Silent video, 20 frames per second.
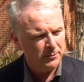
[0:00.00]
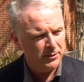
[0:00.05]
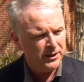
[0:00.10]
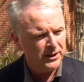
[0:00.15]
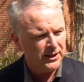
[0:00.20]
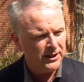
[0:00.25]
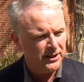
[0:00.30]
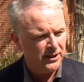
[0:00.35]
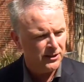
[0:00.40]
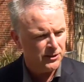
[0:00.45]
able
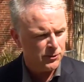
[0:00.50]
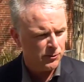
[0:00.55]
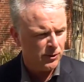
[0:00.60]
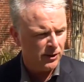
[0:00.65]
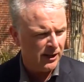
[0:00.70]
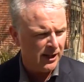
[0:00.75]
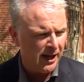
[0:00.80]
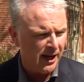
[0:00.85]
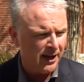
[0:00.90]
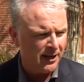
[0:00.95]
to eat into
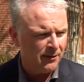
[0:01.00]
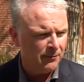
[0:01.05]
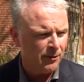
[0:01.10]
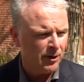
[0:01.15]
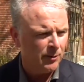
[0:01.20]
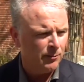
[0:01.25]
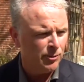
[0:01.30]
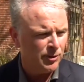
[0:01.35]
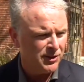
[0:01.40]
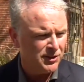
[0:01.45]
a lot of
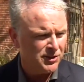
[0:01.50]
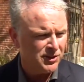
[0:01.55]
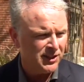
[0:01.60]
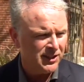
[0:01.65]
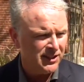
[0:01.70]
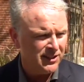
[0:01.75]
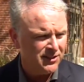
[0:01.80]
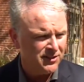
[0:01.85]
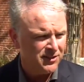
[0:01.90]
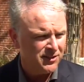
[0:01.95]
our bridge
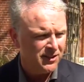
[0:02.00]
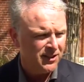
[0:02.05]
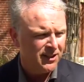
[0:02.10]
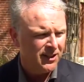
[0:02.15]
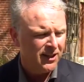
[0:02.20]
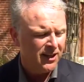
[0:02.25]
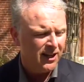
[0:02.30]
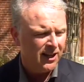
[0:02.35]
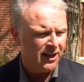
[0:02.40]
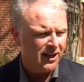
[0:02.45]
needs.
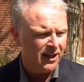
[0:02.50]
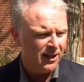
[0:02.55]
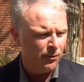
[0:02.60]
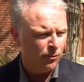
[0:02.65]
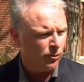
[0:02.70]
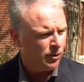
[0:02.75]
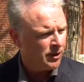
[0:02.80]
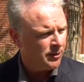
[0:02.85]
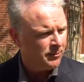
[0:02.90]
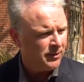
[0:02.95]
Uh,
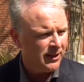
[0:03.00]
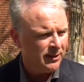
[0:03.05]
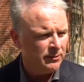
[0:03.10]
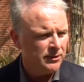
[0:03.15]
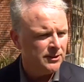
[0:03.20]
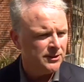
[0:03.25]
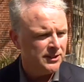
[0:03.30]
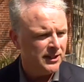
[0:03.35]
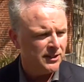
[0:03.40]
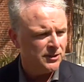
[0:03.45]
we're going to be
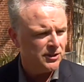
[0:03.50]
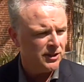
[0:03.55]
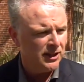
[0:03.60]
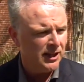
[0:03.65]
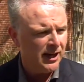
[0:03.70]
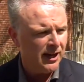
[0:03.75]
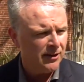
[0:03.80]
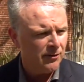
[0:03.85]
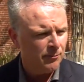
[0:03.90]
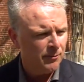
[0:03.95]
able to touch a
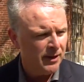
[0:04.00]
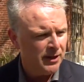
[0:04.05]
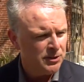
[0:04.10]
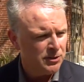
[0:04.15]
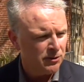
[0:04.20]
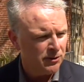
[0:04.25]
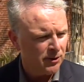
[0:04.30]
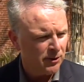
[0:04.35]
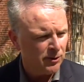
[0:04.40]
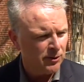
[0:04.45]
lot of
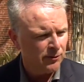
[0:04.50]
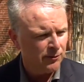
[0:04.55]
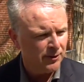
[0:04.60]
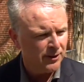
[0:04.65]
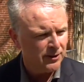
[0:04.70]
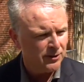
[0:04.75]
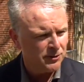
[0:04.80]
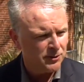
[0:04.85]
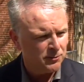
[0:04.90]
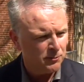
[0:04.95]
major
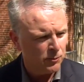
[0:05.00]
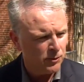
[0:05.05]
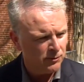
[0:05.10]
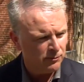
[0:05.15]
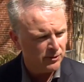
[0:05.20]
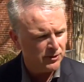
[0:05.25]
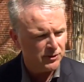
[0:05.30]
thoroughfares with